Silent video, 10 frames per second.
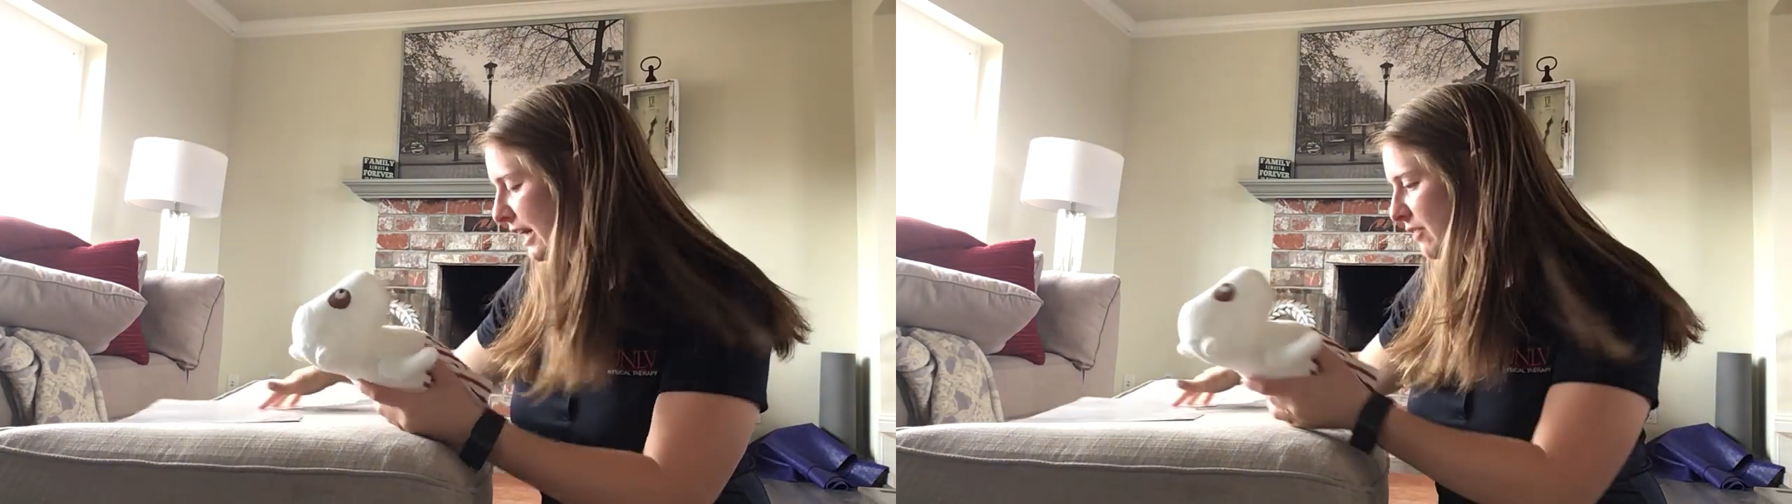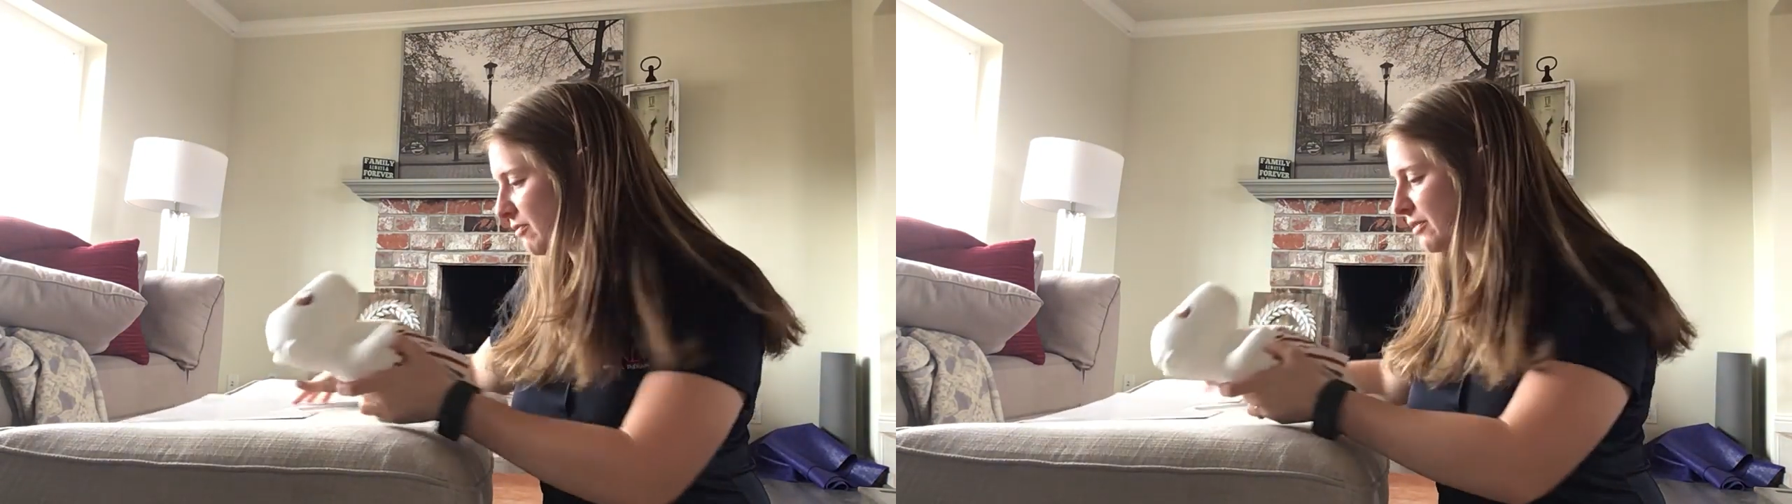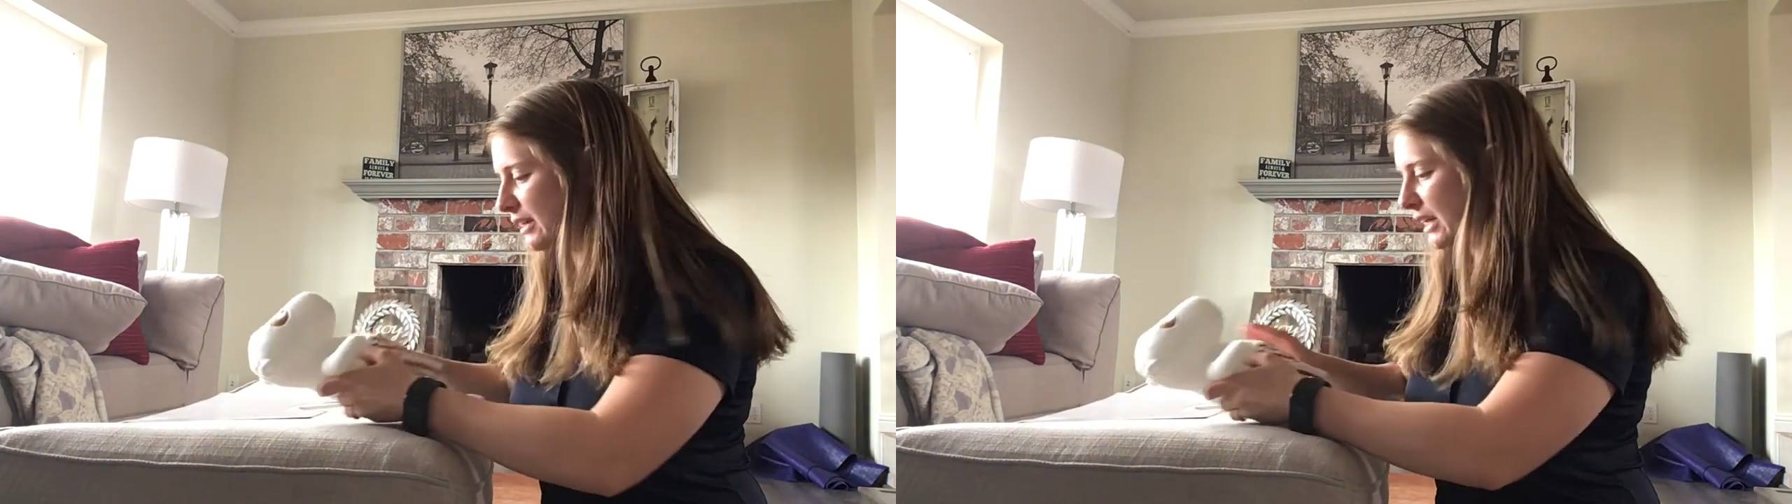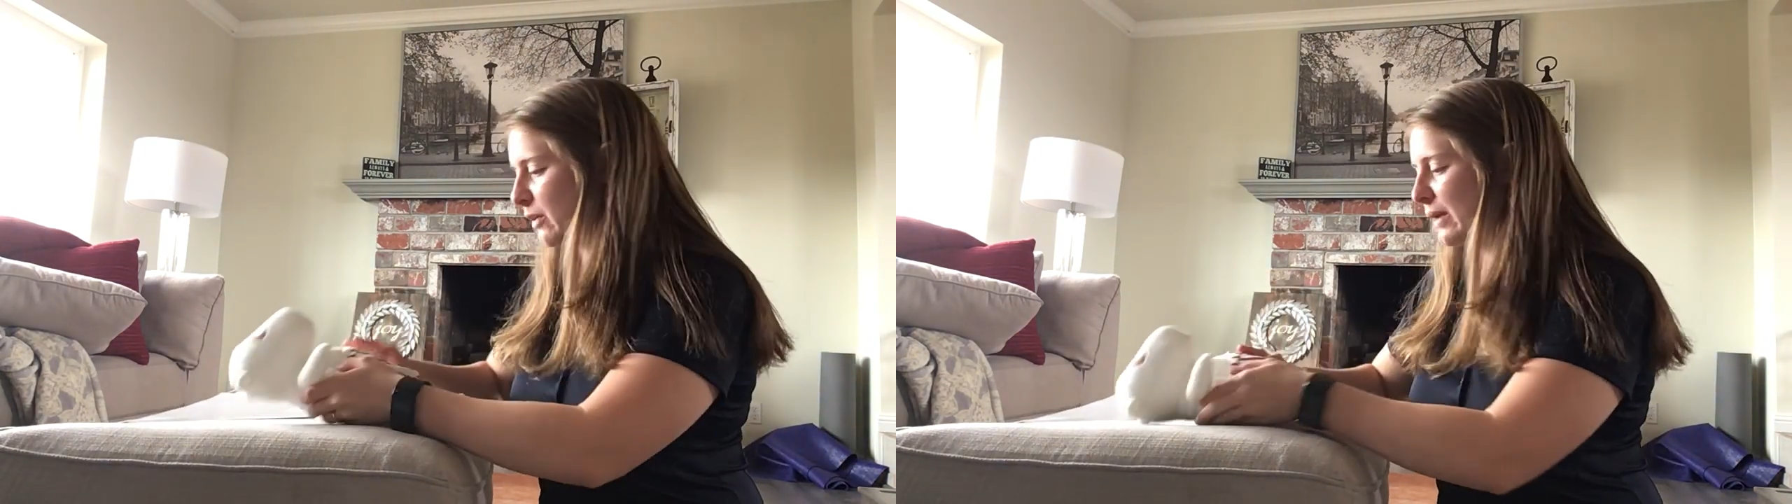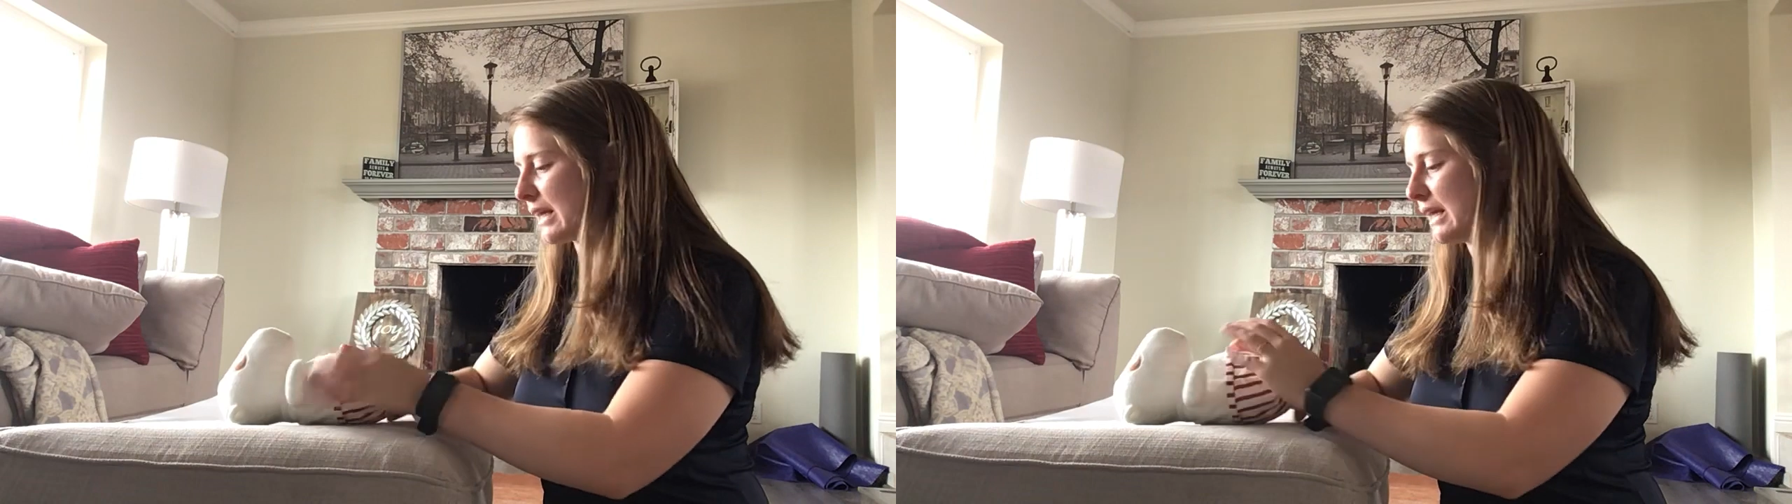and really
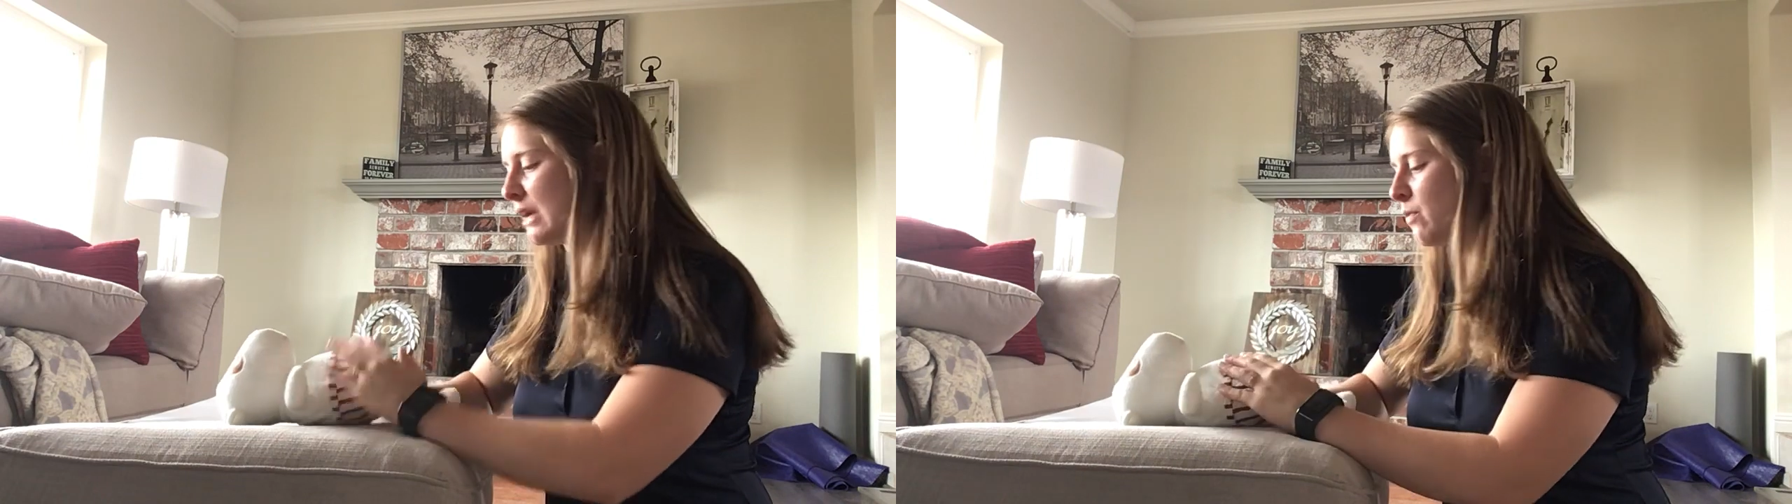quickly